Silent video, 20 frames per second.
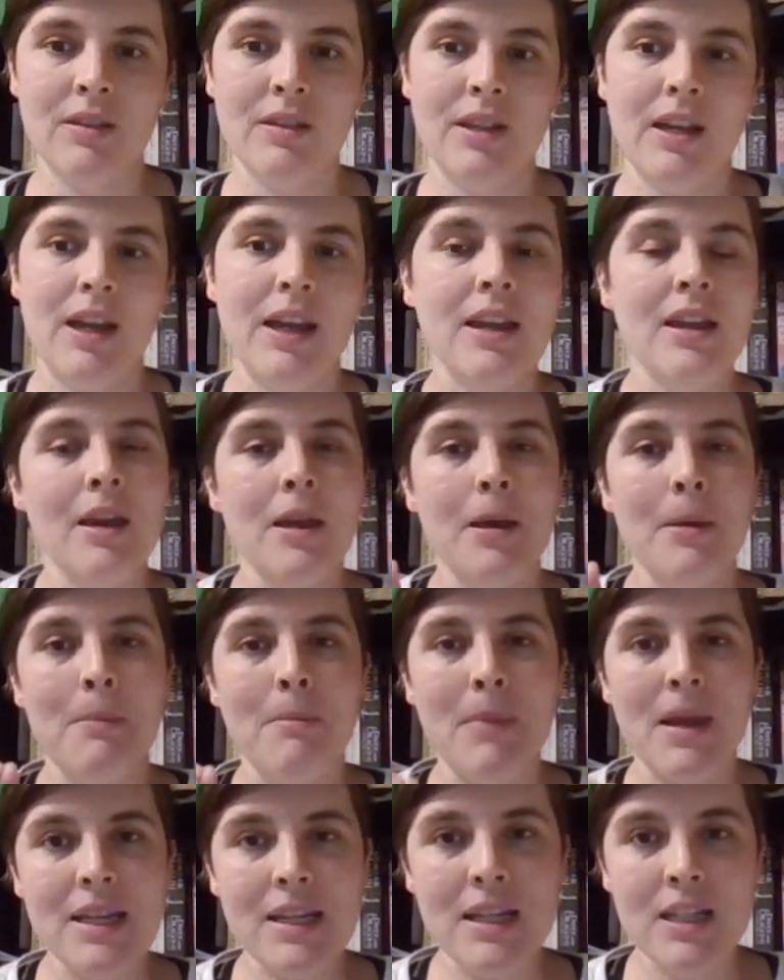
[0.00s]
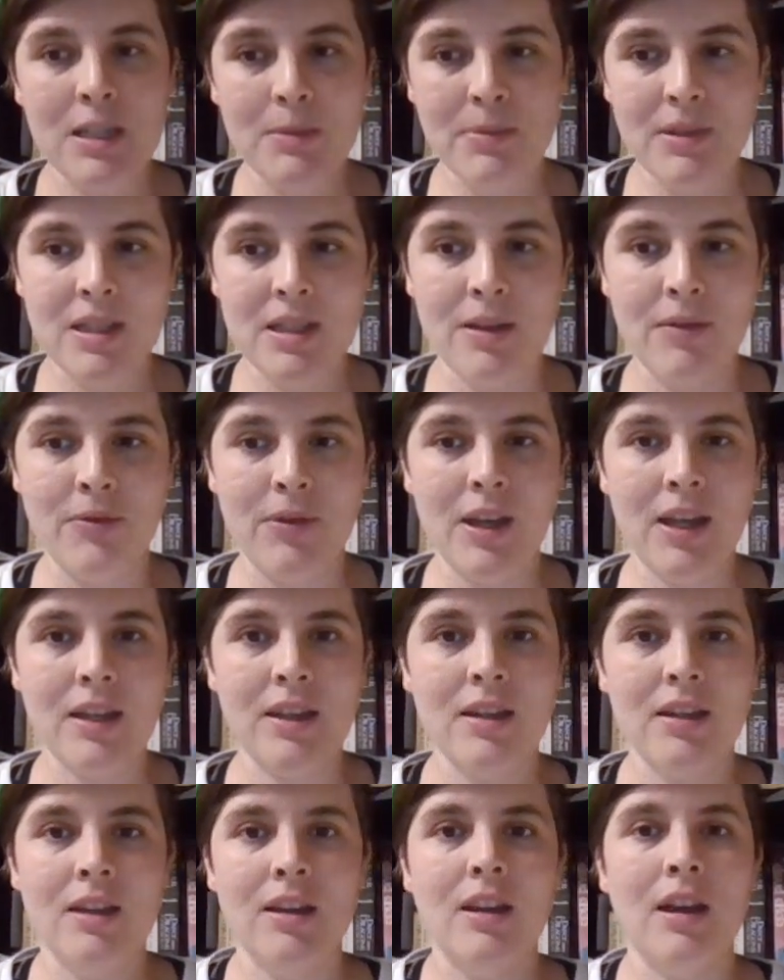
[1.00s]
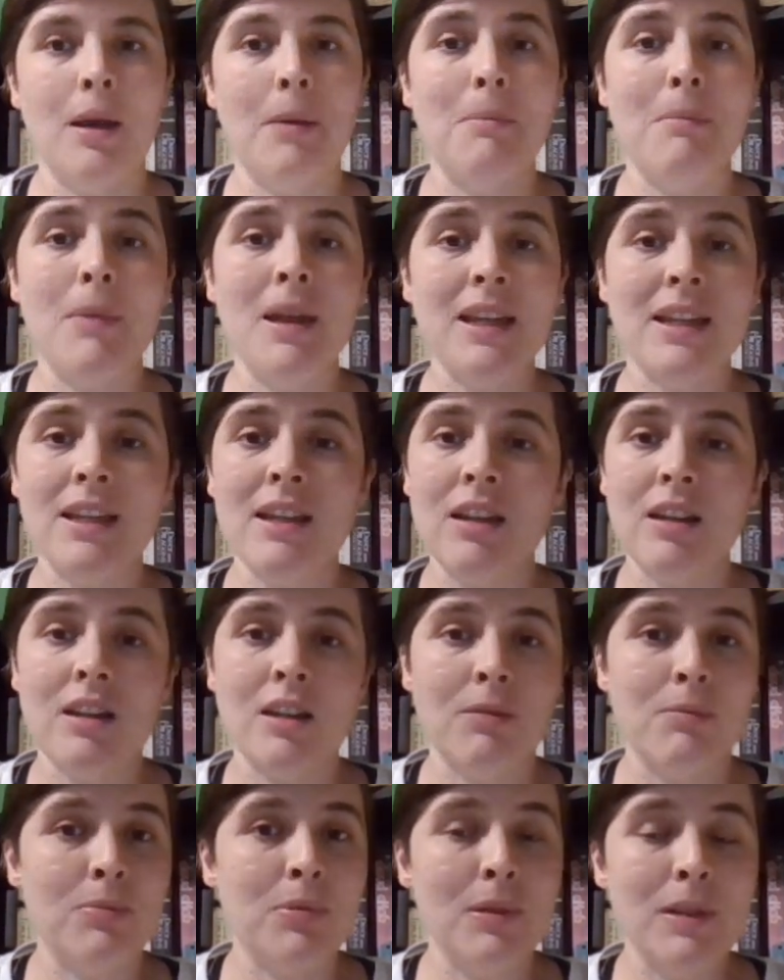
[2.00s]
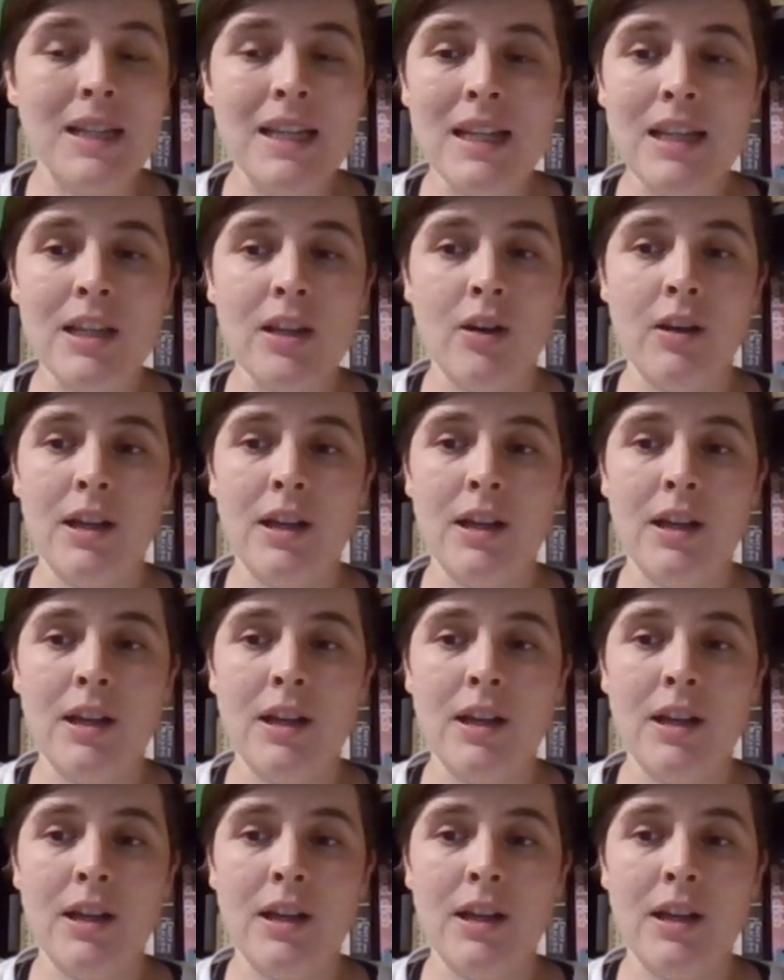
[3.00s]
Okay? Make it specific and make it completely